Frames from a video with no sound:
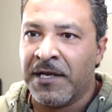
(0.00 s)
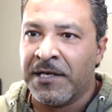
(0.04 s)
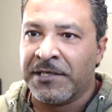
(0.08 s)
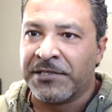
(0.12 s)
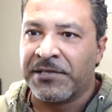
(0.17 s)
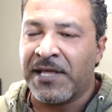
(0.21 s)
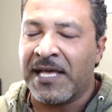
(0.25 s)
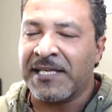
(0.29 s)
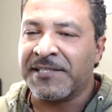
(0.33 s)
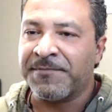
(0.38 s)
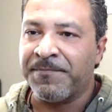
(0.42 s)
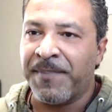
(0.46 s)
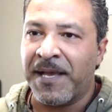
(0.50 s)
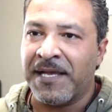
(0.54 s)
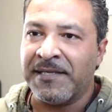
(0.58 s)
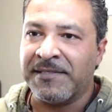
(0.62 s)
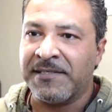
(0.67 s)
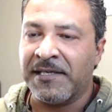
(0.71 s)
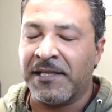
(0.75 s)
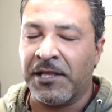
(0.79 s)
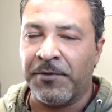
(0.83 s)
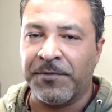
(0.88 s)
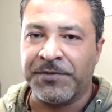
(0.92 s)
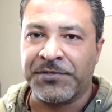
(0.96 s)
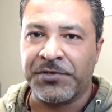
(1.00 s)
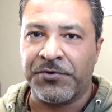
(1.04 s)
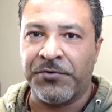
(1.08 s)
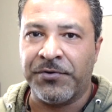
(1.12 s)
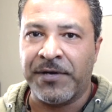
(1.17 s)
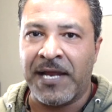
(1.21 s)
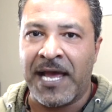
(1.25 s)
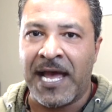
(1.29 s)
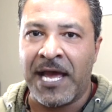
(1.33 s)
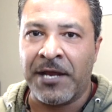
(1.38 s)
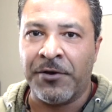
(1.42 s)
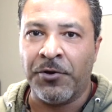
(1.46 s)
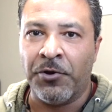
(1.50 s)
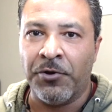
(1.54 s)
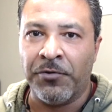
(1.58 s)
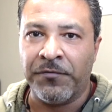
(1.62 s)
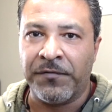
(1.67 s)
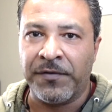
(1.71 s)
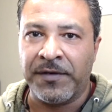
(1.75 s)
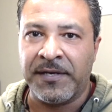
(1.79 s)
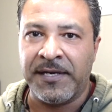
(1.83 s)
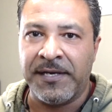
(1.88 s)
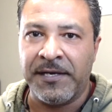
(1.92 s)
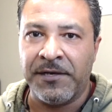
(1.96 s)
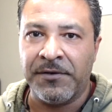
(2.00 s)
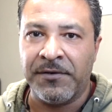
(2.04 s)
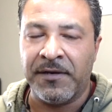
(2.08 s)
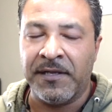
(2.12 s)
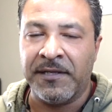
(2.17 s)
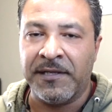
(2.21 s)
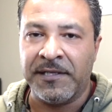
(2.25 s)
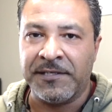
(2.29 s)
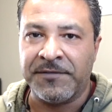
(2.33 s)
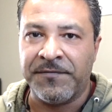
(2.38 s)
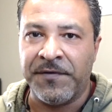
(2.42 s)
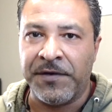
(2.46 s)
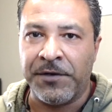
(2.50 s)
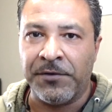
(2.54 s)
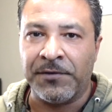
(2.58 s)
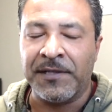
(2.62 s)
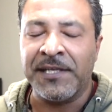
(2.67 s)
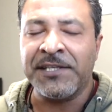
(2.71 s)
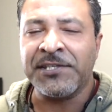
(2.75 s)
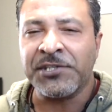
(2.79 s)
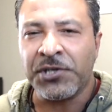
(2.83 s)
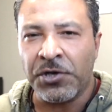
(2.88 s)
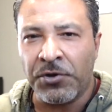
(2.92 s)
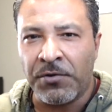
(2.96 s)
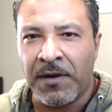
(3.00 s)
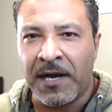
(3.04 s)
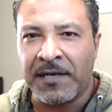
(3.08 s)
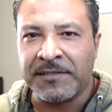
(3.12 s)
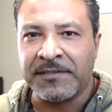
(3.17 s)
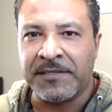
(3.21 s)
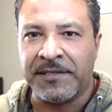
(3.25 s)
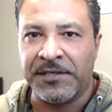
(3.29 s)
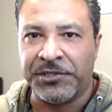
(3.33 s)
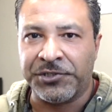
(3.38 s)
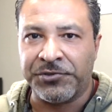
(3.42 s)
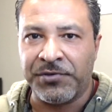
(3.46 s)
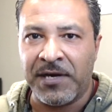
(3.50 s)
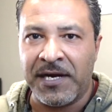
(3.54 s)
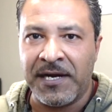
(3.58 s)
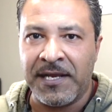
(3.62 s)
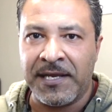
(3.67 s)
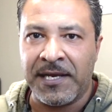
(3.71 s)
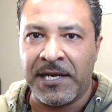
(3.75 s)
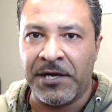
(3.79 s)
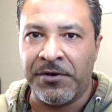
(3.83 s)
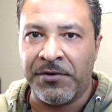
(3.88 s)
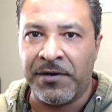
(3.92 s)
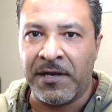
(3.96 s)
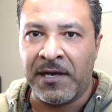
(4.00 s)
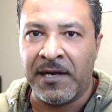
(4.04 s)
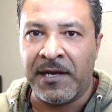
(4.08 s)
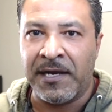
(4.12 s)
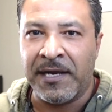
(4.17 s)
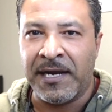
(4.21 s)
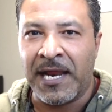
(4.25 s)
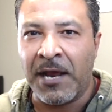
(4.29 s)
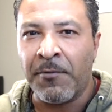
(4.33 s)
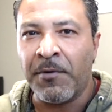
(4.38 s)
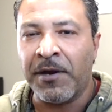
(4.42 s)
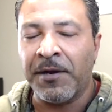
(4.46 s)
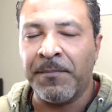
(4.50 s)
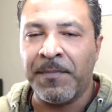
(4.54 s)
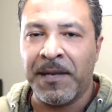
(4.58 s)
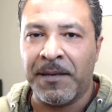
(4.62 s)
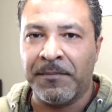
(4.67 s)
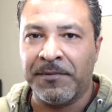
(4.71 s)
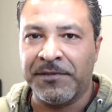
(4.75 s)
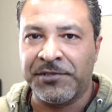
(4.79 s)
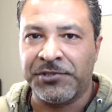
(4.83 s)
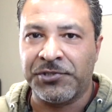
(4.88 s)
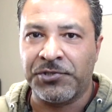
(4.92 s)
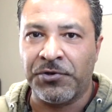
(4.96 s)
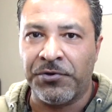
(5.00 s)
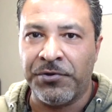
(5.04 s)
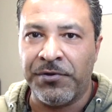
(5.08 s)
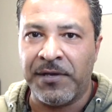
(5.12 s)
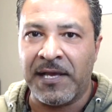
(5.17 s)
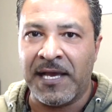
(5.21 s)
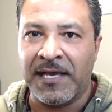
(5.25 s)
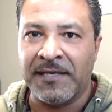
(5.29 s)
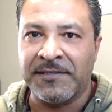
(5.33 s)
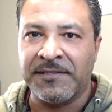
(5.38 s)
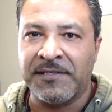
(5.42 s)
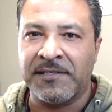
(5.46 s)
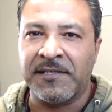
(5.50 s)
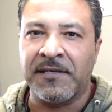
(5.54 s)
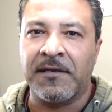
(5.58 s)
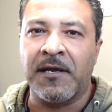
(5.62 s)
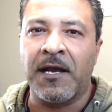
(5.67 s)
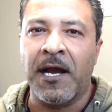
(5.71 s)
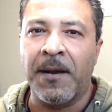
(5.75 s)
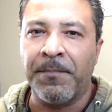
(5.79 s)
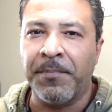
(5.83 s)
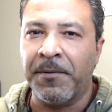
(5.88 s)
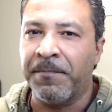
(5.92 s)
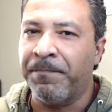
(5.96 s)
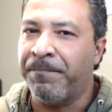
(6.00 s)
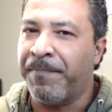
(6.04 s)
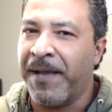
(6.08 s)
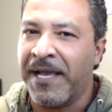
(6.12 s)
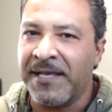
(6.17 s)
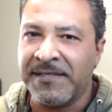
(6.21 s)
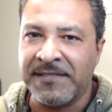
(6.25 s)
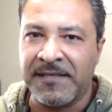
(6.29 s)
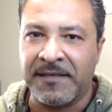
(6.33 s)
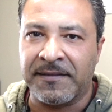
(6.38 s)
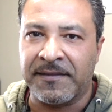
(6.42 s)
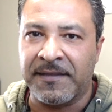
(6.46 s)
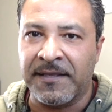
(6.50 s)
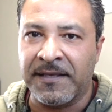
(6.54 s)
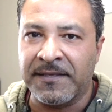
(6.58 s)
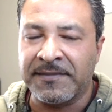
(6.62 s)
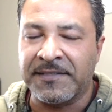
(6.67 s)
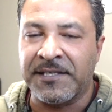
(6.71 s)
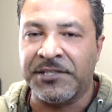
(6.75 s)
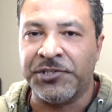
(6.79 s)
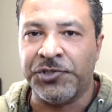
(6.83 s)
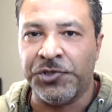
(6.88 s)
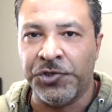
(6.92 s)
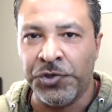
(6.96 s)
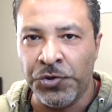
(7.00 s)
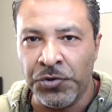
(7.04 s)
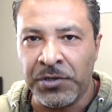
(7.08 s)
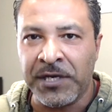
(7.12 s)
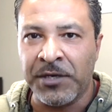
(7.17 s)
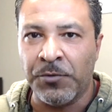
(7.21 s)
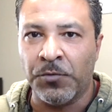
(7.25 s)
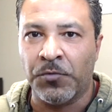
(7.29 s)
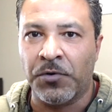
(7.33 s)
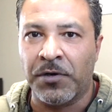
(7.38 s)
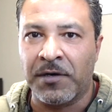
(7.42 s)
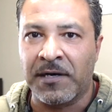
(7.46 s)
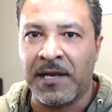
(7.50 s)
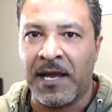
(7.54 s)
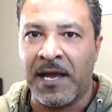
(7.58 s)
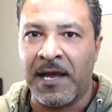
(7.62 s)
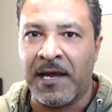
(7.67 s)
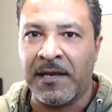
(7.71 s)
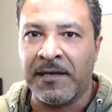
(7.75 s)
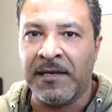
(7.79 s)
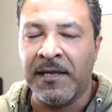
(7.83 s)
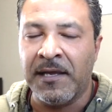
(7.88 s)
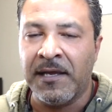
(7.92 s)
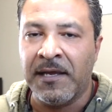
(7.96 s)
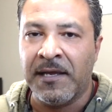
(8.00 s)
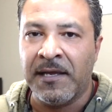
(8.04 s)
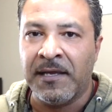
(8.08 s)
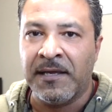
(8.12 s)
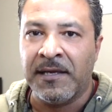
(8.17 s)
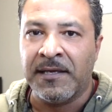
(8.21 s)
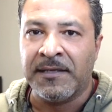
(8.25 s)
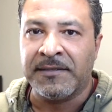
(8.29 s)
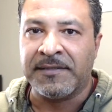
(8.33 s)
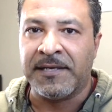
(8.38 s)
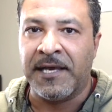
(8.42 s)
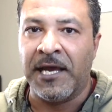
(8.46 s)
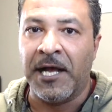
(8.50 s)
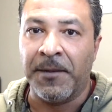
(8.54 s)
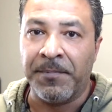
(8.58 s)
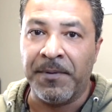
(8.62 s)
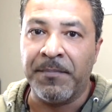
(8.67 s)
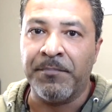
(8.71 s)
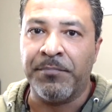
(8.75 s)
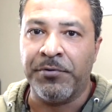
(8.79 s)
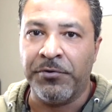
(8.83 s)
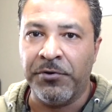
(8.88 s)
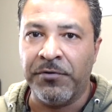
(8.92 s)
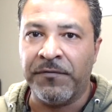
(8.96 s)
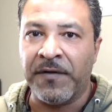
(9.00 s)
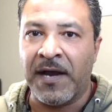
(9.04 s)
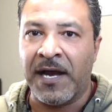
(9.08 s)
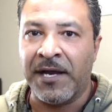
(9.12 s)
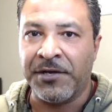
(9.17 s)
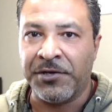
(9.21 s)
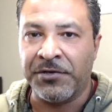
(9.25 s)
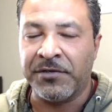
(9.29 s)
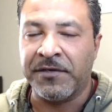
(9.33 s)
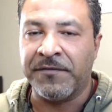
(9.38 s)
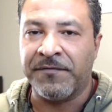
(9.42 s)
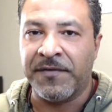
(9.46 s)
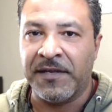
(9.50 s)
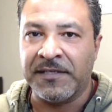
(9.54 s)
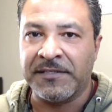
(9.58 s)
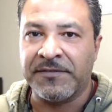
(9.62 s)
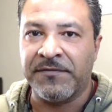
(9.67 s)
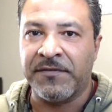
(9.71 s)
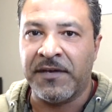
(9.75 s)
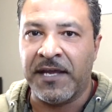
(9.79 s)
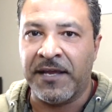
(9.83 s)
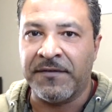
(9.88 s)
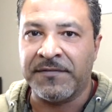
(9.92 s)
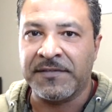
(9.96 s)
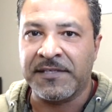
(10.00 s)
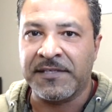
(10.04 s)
So that's basically what's going on over here in this video. Let's go out to the training area, and I want to be able to show you guys just a couple basic things that you can work on to help improve on your defensive knife